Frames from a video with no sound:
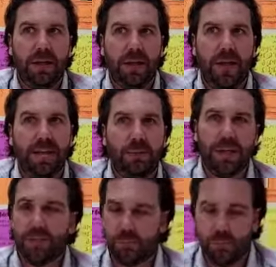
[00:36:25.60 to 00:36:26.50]
and
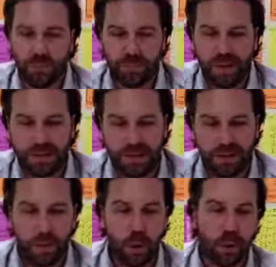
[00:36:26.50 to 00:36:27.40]
we
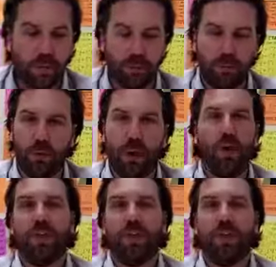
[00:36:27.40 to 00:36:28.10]
basically move through all